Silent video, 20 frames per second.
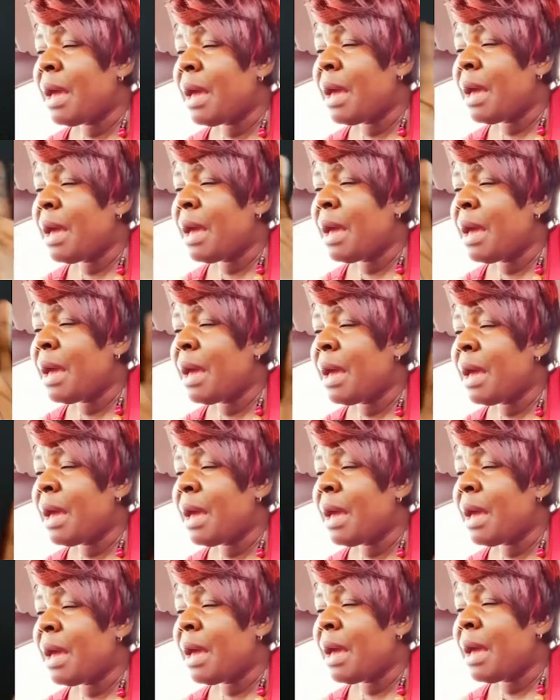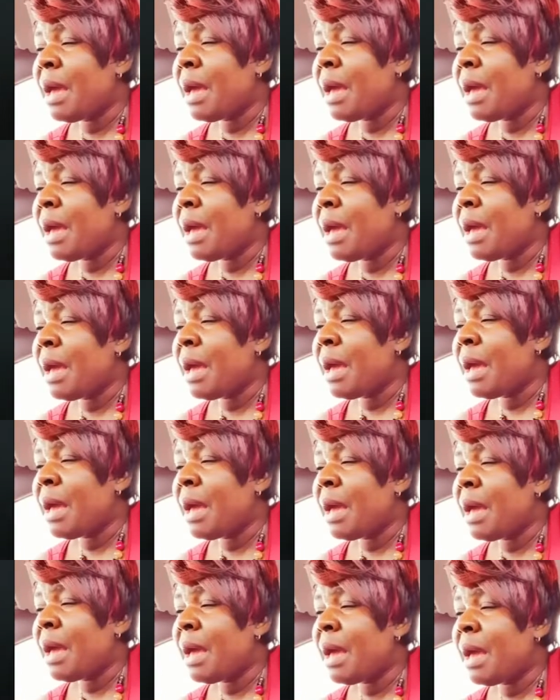
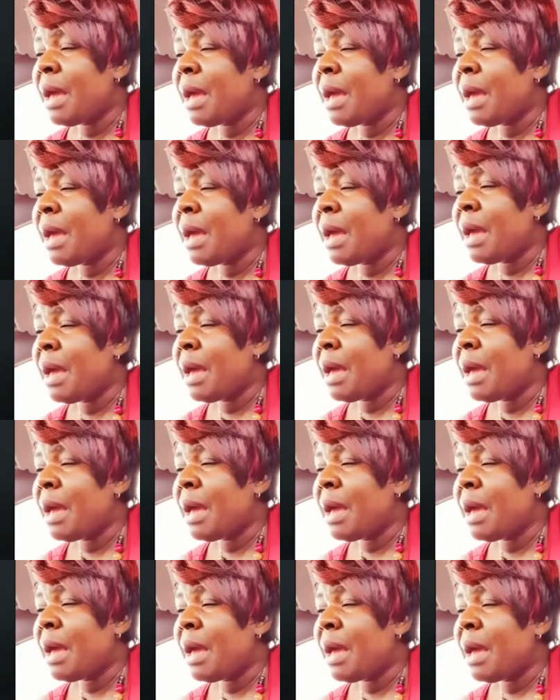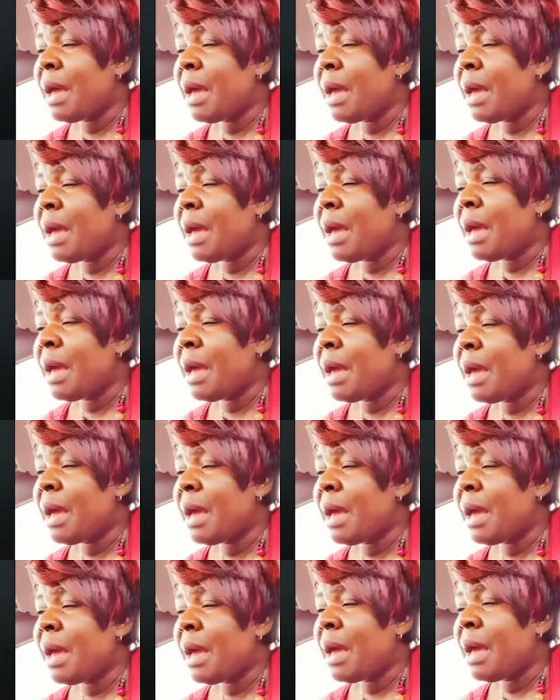
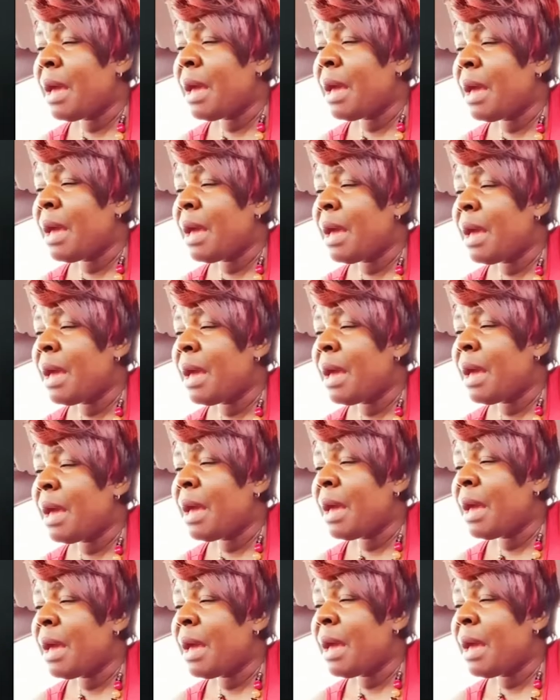This person isn't speaking.